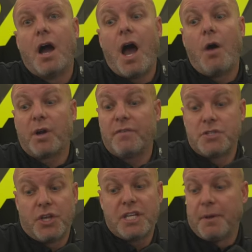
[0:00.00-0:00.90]
Working for
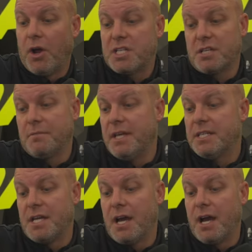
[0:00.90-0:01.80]
Jalik's been awesome.
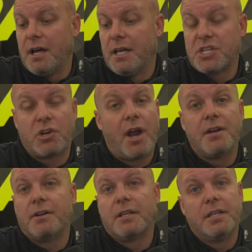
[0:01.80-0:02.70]
He's a
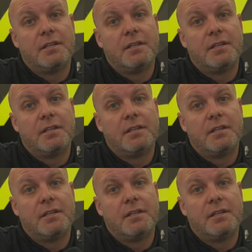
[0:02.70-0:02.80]
grinder.